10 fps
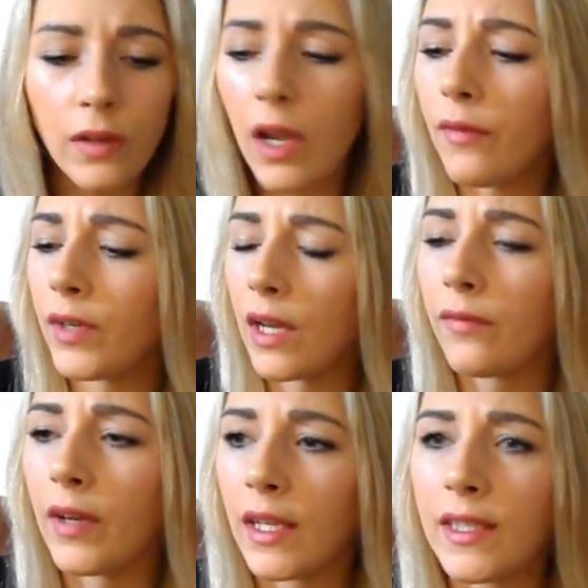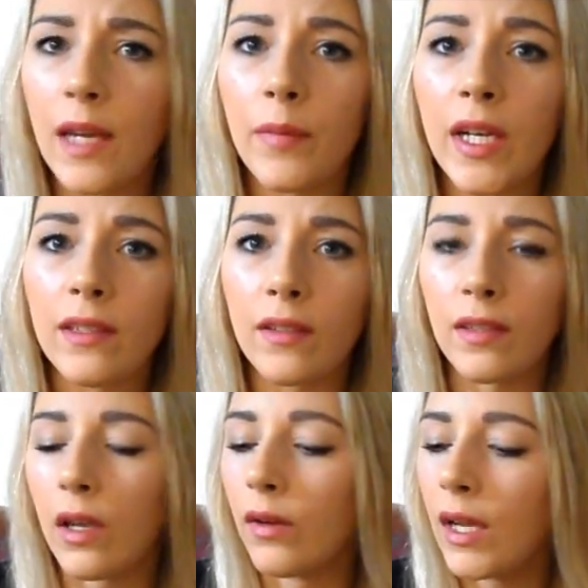or not overnight, for like 10 minutes or
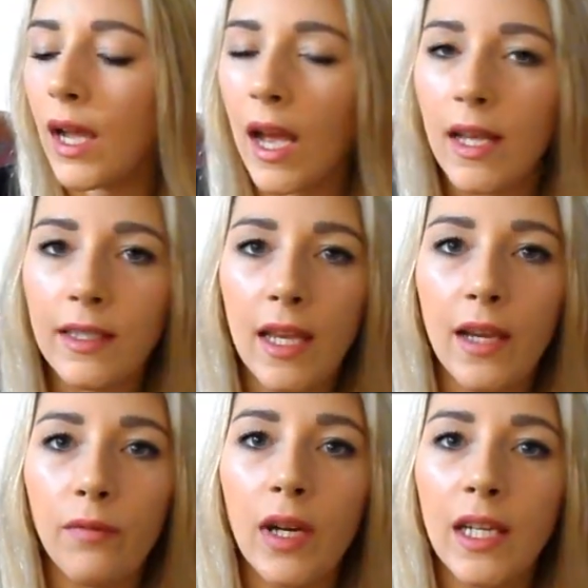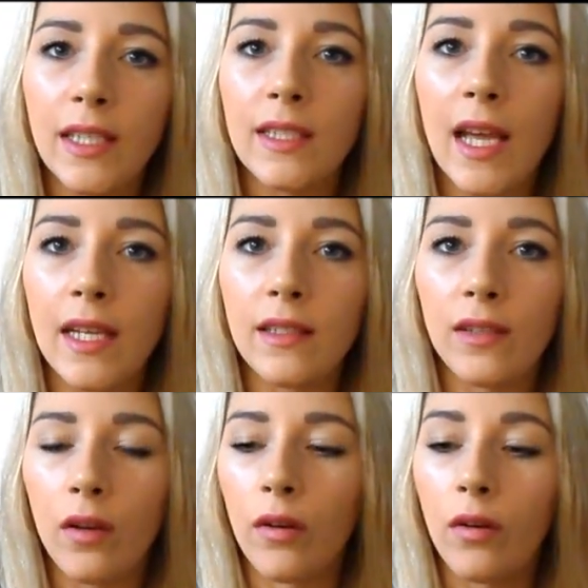so as a really
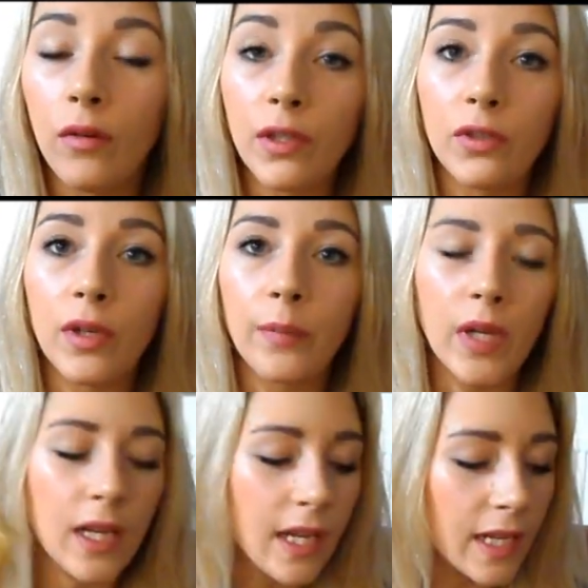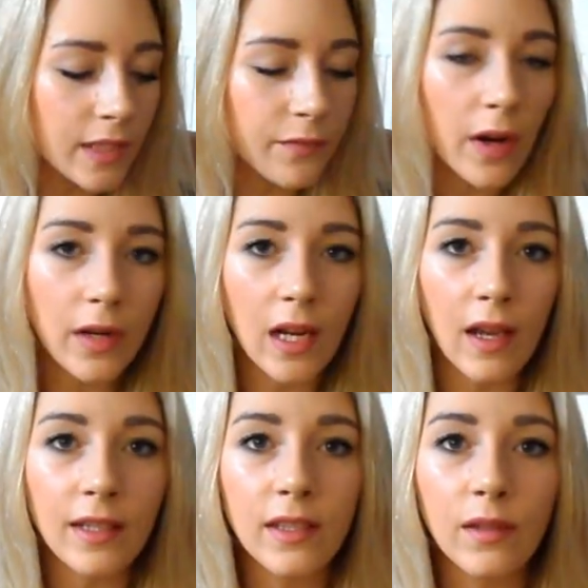intense oil treatment. It's very
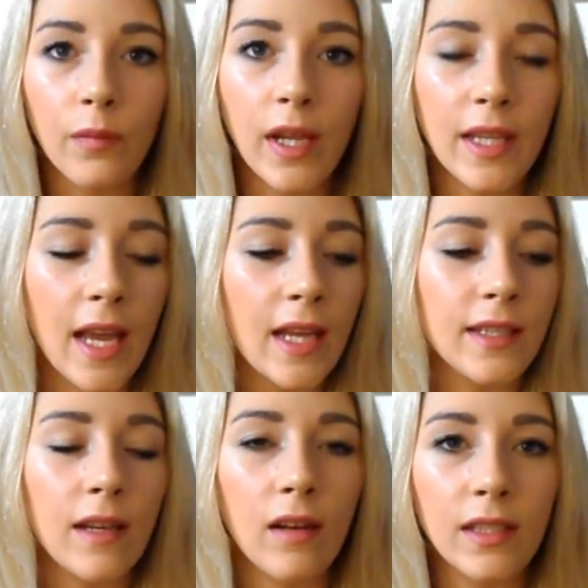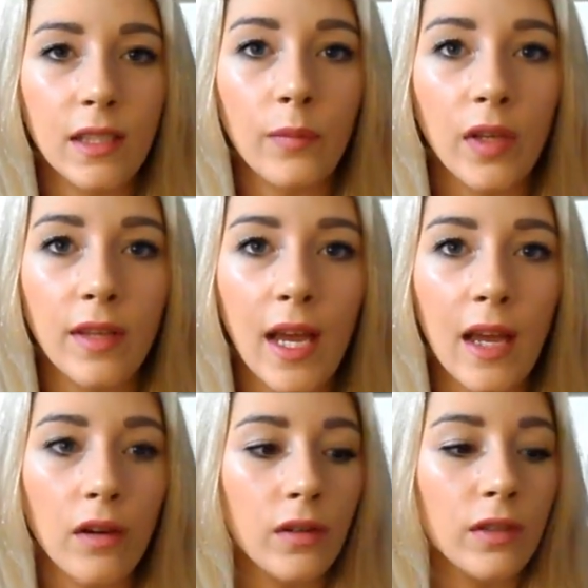light, doesn't weigh the hair down like some other
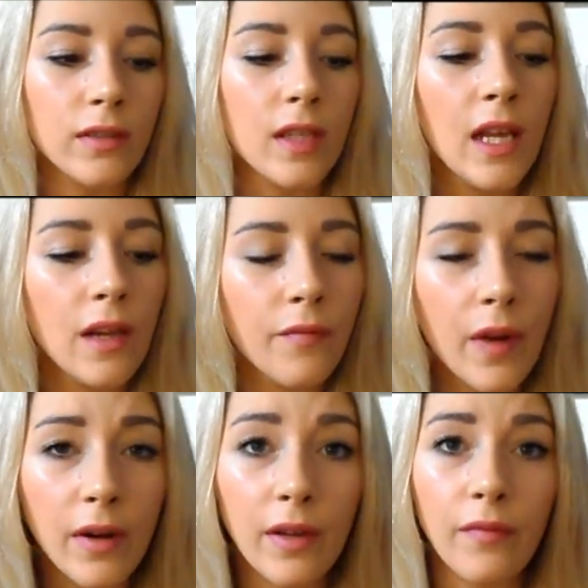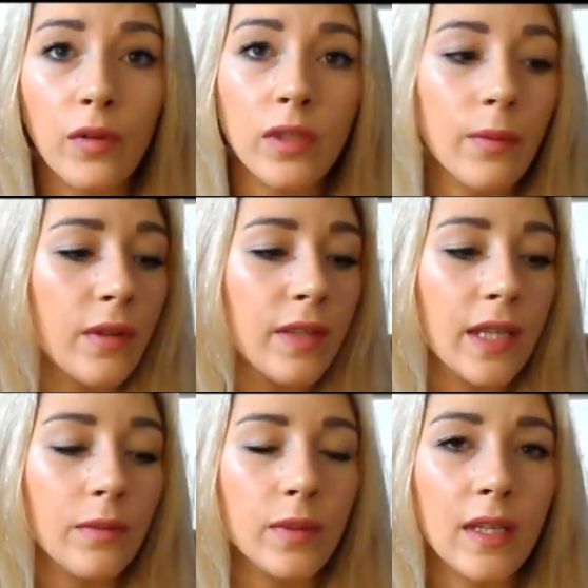hair oils. Very affordable. I
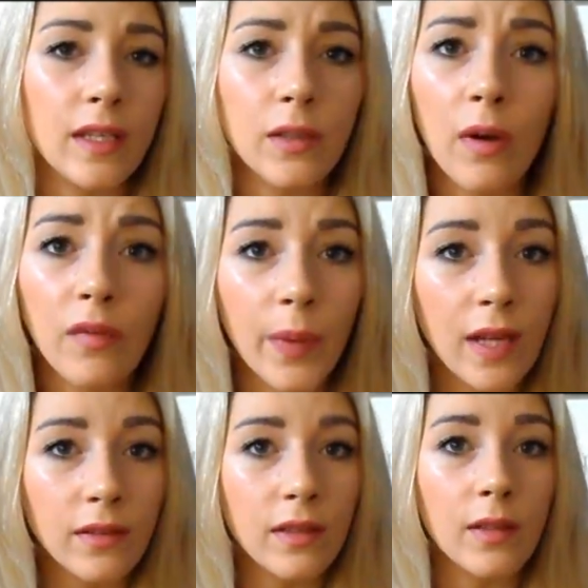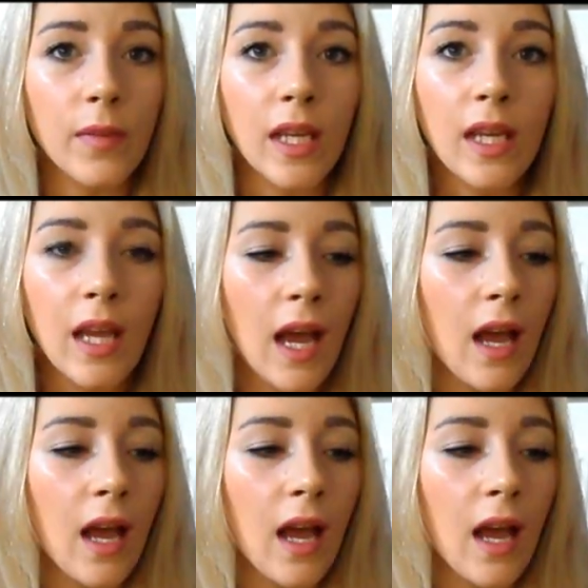think it was like £12 or something.